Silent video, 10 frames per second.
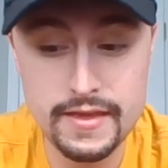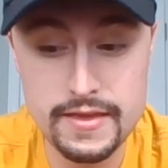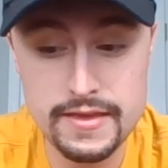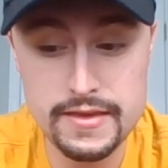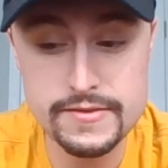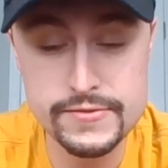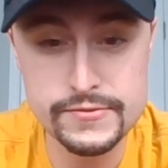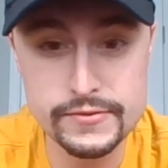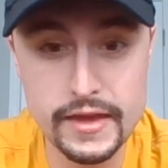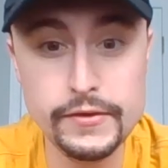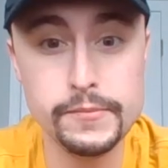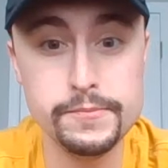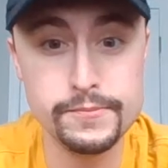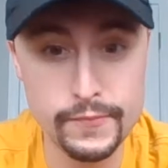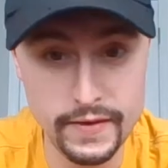his kingdom,
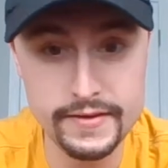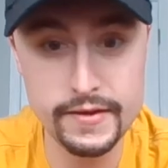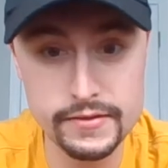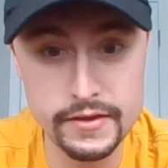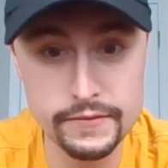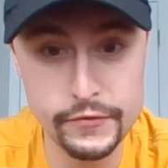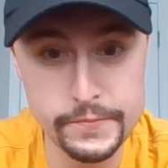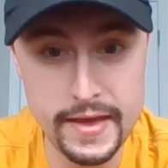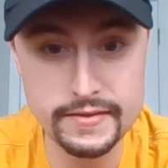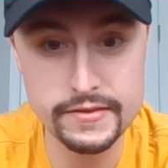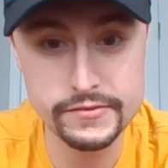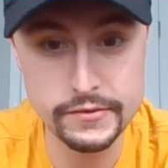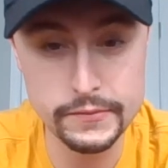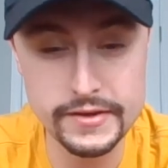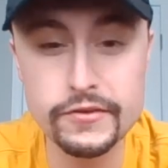right, of his palace.
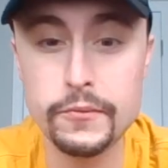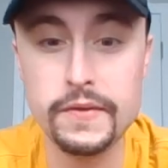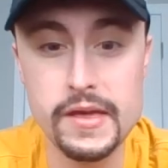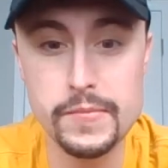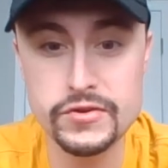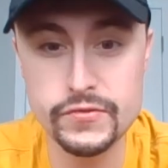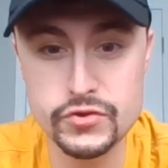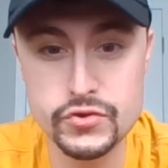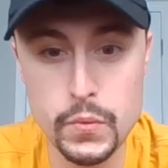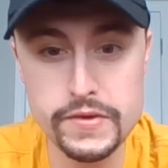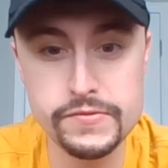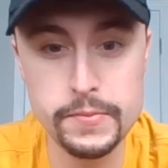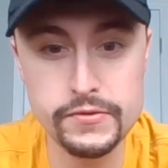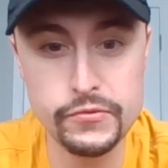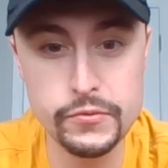So he doesn't really have much of a choice
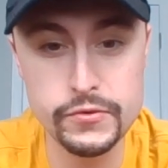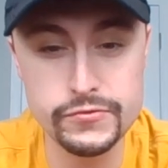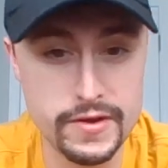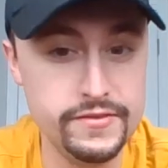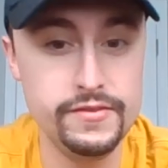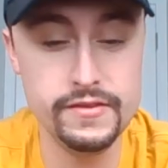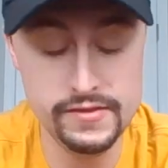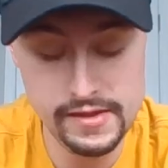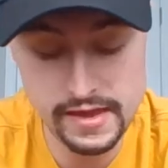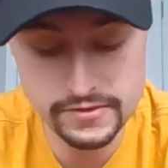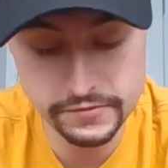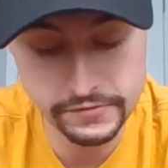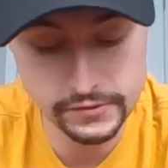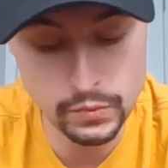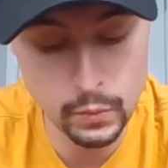but to address this. He can't
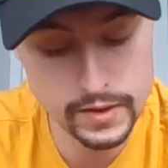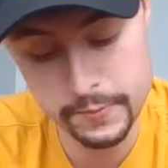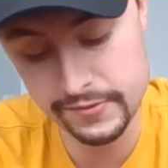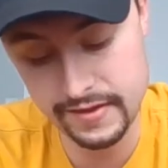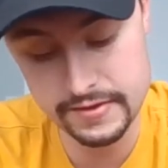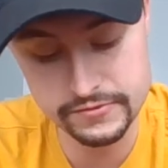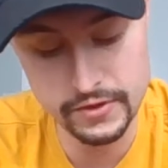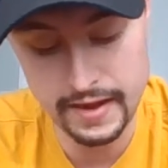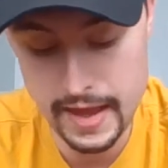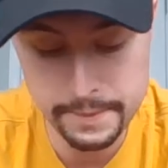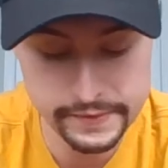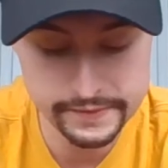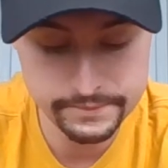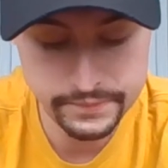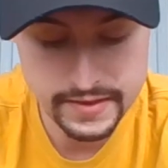just ignore it, pretend it's not happening.
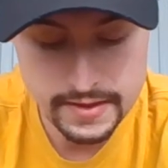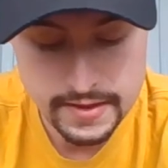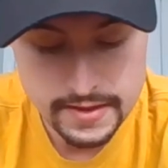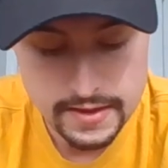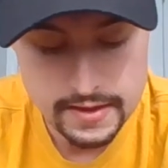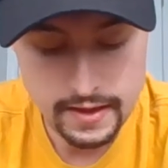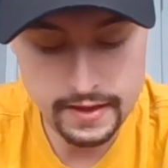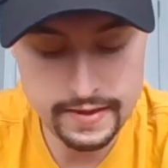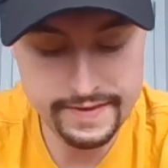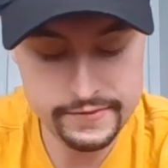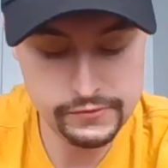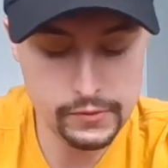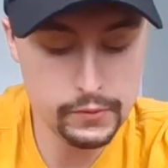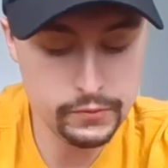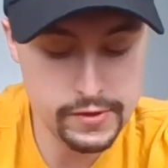
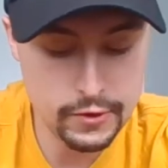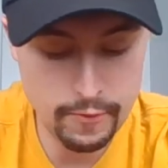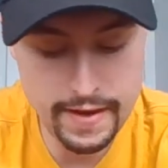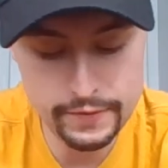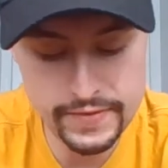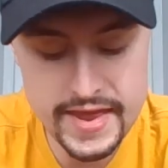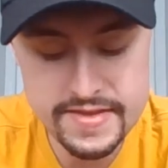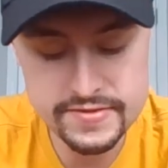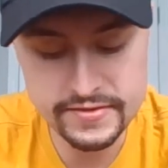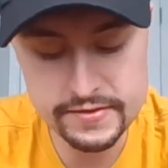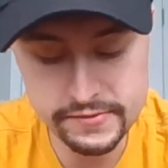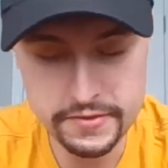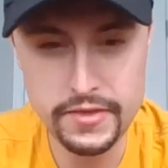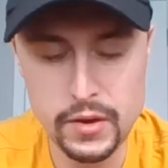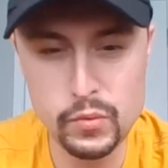So the crowd then insists
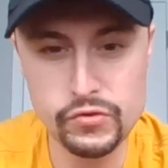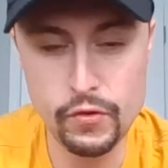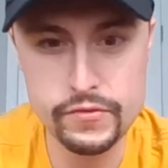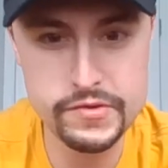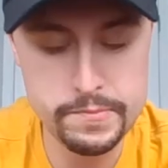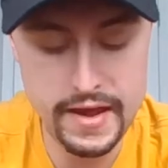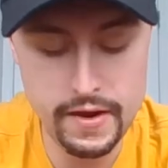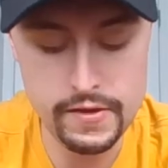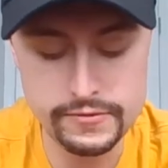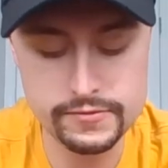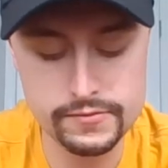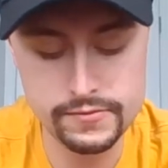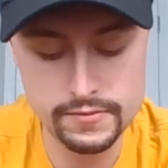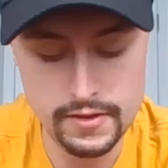that they return to Paris